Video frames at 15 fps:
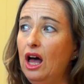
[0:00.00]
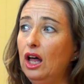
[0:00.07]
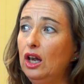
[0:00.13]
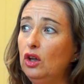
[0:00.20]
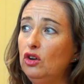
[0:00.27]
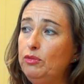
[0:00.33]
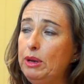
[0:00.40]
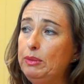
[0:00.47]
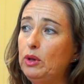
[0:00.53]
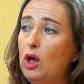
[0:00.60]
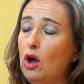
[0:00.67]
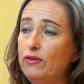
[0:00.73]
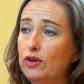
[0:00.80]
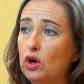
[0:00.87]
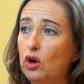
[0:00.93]
A lot of people
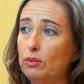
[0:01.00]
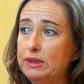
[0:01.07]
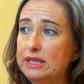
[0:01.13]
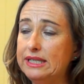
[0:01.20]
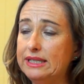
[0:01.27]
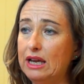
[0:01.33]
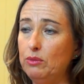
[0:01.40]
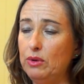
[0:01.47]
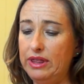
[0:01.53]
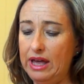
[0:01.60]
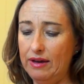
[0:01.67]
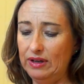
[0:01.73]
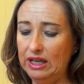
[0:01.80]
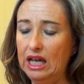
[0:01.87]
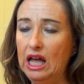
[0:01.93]
overcompensate with
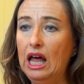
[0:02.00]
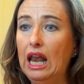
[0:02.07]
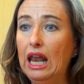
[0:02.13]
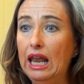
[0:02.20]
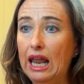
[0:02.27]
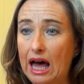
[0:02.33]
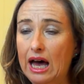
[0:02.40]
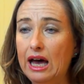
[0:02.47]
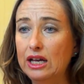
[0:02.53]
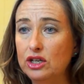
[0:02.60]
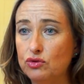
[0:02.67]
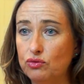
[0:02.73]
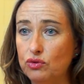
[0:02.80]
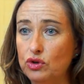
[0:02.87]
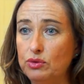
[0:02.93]
having
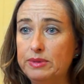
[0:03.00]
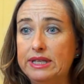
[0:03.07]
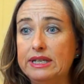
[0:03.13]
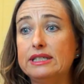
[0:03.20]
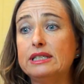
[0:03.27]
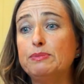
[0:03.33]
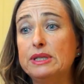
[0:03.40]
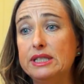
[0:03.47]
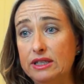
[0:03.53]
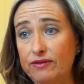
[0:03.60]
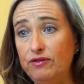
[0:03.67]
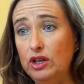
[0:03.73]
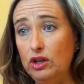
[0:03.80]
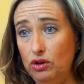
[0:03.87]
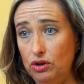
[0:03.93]
large rooms that are
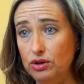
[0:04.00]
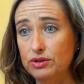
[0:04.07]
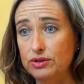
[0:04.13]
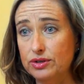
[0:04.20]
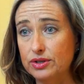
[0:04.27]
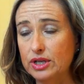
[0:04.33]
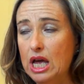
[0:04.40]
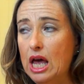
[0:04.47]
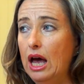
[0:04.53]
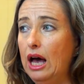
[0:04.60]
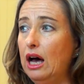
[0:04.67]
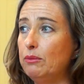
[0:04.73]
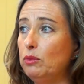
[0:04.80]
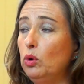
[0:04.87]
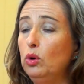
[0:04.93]
specific use
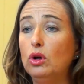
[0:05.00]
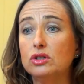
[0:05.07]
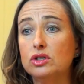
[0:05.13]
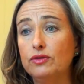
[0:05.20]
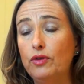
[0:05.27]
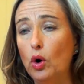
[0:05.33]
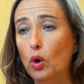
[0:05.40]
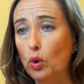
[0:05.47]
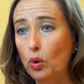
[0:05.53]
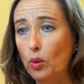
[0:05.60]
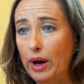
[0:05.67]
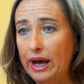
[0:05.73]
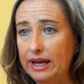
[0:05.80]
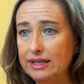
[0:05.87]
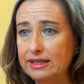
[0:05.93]
or lots of
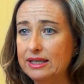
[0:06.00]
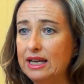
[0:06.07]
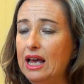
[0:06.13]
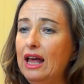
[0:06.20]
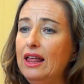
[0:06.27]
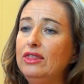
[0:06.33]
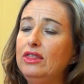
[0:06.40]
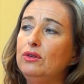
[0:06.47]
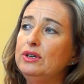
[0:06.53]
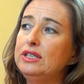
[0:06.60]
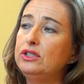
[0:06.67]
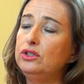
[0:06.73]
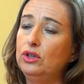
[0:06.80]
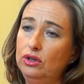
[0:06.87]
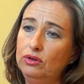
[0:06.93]
hallways. There
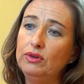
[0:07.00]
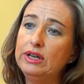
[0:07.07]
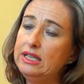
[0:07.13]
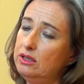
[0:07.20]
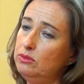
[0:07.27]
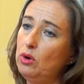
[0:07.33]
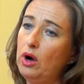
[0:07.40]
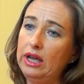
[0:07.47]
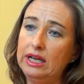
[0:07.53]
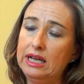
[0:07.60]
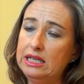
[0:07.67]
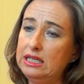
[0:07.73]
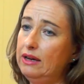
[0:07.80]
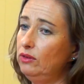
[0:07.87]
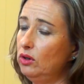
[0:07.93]
is no reason why you
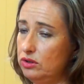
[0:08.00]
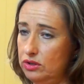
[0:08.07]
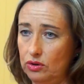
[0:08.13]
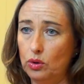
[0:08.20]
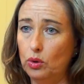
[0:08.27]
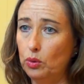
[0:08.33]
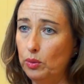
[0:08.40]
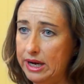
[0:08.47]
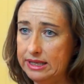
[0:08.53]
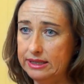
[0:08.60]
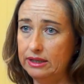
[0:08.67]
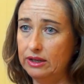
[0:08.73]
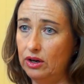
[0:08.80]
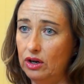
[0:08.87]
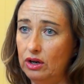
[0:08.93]
need to have lots of hallways
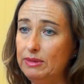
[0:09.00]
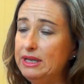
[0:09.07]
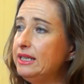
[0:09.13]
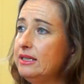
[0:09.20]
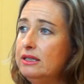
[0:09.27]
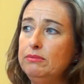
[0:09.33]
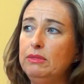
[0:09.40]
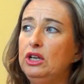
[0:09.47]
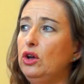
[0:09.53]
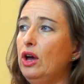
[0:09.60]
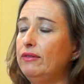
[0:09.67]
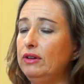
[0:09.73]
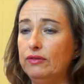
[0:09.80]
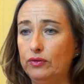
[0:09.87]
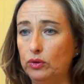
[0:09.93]
in a home. It doesn't mean you're
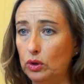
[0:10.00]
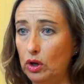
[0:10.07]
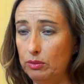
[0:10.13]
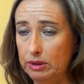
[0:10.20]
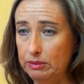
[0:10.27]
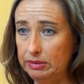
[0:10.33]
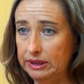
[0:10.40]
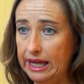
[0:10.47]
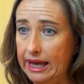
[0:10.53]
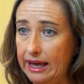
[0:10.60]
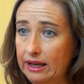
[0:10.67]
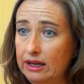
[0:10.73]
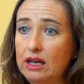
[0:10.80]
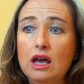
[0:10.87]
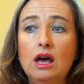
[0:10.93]
having full open
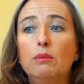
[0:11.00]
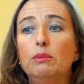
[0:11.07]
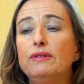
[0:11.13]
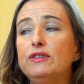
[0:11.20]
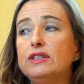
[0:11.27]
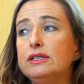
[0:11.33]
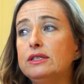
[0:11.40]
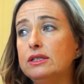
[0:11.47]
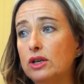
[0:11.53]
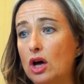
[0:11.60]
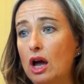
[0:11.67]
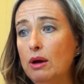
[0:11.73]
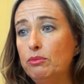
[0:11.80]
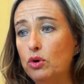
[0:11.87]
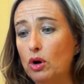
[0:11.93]
plan, but if it's
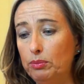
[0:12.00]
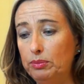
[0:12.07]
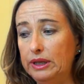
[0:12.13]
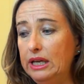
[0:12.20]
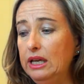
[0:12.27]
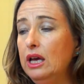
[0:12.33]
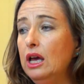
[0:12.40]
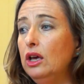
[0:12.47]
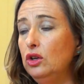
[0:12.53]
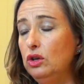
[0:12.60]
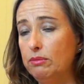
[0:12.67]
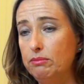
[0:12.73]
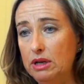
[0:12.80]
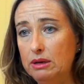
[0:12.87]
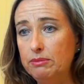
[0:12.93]
designed properly,
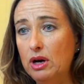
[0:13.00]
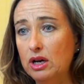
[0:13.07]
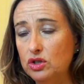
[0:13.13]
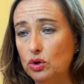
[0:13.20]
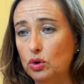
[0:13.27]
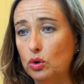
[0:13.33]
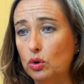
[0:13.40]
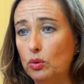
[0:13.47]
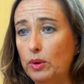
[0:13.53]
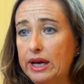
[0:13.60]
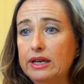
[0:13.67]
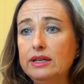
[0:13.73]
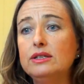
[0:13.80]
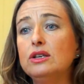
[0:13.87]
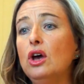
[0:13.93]
you minimise your
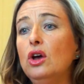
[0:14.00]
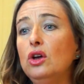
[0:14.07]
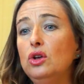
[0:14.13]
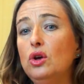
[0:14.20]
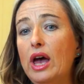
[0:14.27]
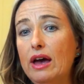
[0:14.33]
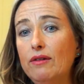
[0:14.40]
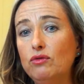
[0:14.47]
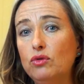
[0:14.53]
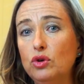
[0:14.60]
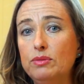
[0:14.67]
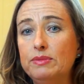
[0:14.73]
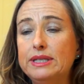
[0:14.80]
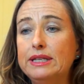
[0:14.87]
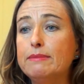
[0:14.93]
hallways, you have
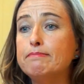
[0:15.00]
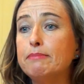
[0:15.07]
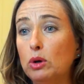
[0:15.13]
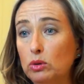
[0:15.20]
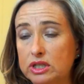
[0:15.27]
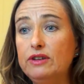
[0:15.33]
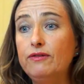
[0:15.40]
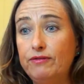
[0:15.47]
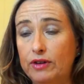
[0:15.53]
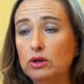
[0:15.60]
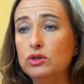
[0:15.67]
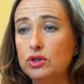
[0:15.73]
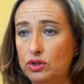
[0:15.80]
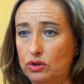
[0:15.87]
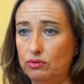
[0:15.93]
rooms that are
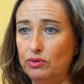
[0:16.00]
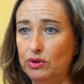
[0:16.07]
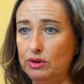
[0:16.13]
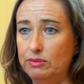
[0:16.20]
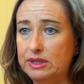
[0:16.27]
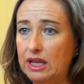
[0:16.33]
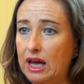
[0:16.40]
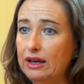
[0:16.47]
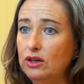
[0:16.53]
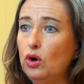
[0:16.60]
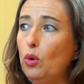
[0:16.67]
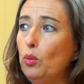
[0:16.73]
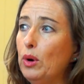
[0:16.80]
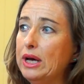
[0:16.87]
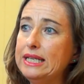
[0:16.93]
multifunctional rooms, like
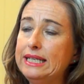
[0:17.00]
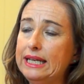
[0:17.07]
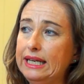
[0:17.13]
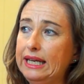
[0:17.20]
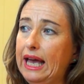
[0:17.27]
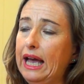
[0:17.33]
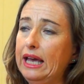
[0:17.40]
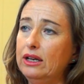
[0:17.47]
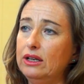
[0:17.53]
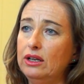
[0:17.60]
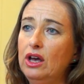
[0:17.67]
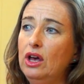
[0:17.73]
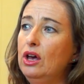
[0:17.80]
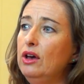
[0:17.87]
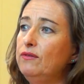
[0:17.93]
not one dedicated
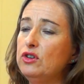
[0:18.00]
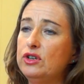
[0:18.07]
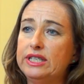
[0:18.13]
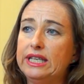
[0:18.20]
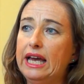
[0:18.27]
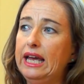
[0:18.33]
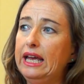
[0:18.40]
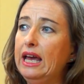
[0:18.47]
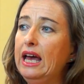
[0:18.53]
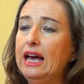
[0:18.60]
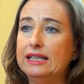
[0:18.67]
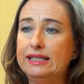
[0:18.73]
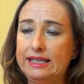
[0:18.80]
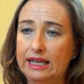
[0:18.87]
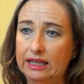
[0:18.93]
for, say,
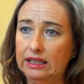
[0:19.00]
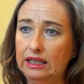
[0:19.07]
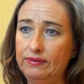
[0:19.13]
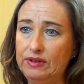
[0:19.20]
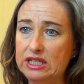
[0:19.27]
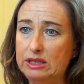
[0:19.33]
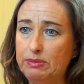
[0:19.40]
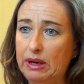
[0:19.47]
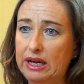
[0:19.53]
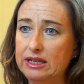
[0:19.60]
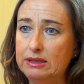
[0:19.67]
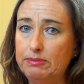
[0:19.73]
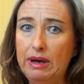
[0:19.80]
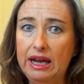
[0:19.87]
a second living space.